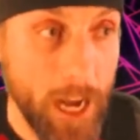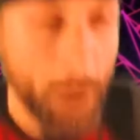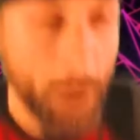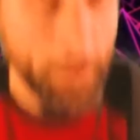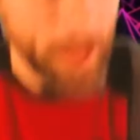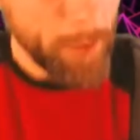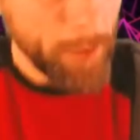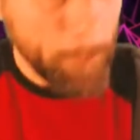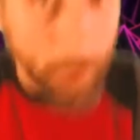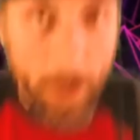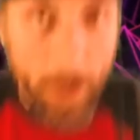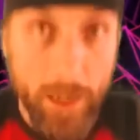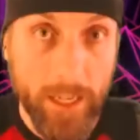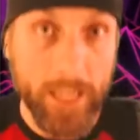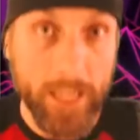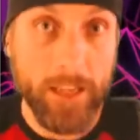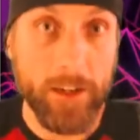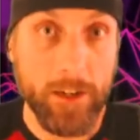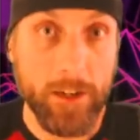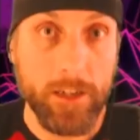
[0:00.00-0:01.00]
I'm not a bug
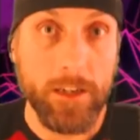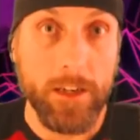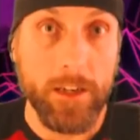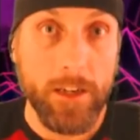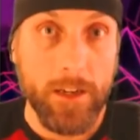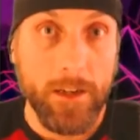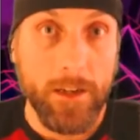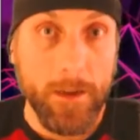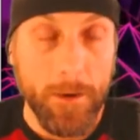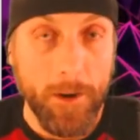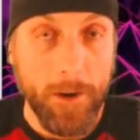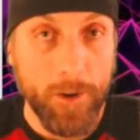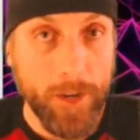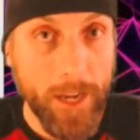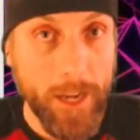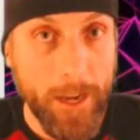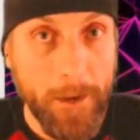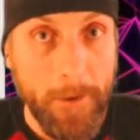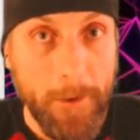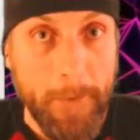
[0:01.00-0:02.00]
eater. Okay.